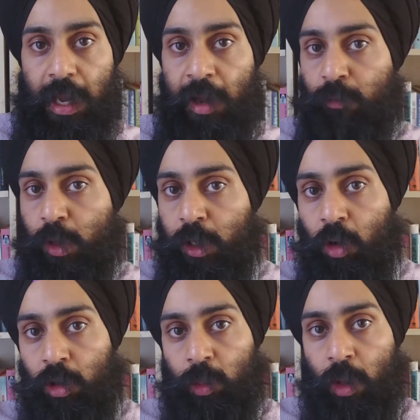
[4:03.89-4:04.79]
every
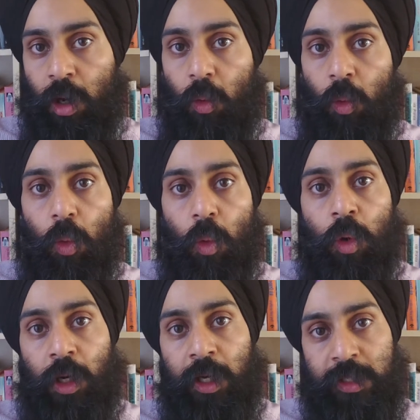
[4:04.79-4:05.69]
Gurdwara or
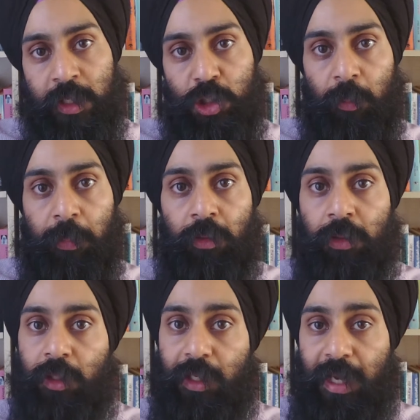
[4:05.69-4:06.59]
organisation
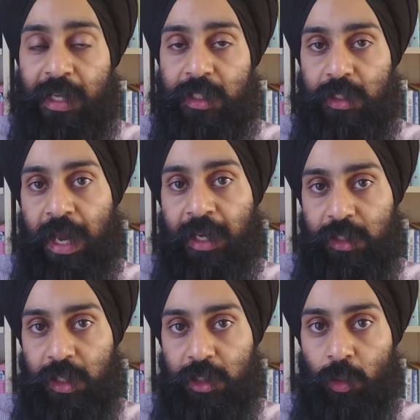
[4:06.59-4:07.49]
building that has
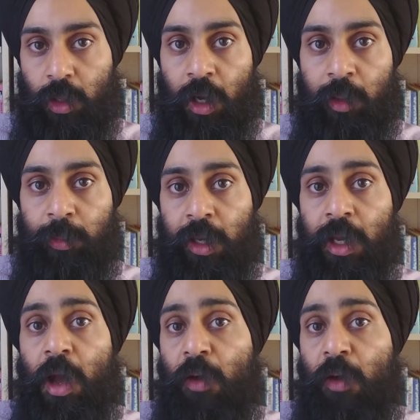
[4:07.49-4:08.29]
access to a library,